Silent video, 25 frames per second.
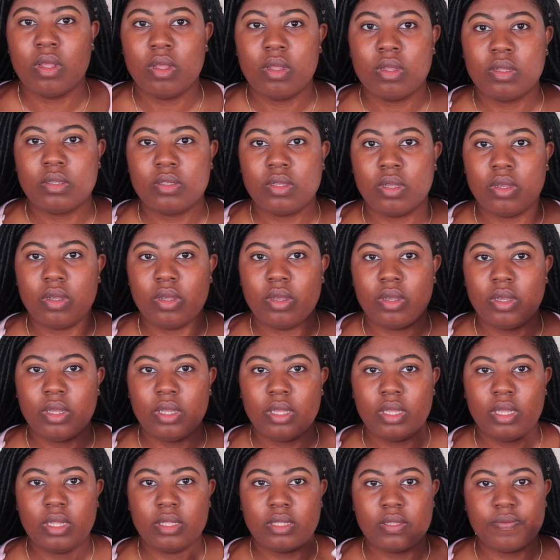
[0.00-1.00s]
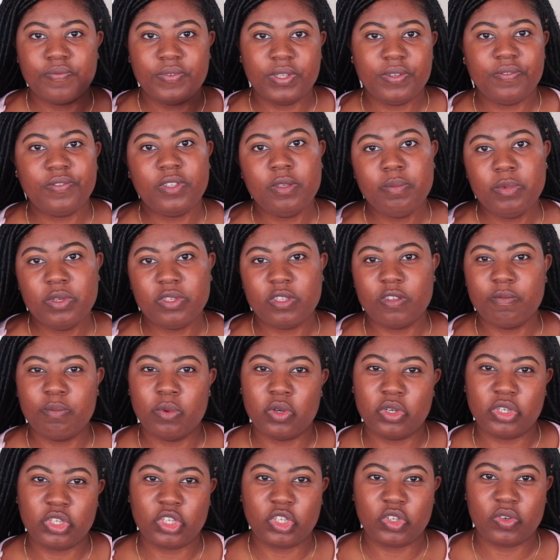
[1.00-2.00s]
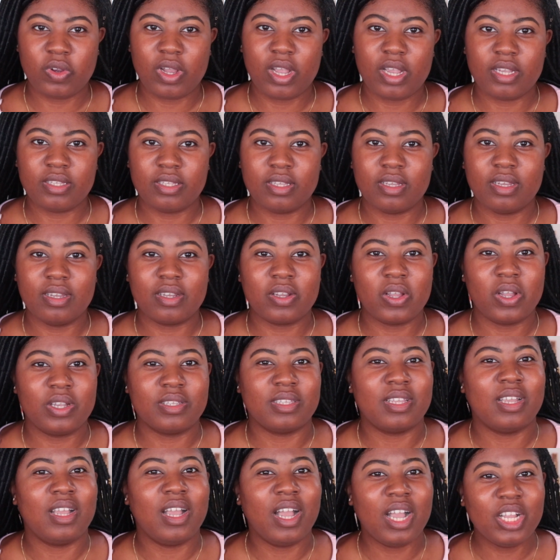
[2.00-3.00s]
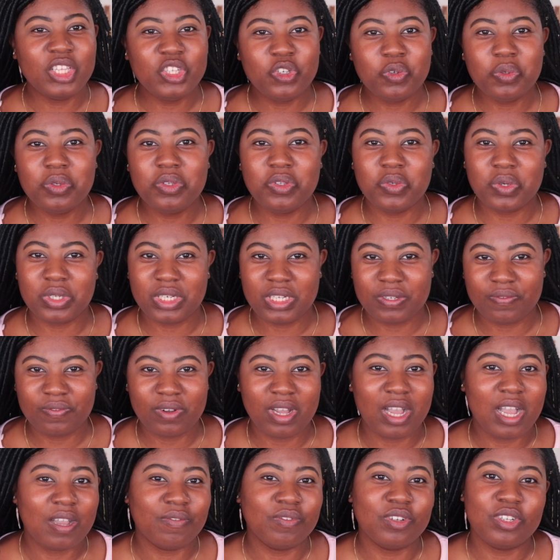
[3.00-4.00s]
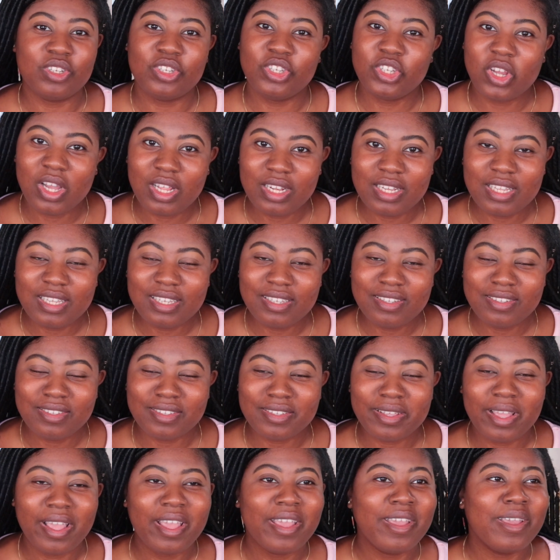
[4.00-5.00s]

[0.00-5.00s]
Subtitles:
So it's 50 mils of moisturizer. It costs $125.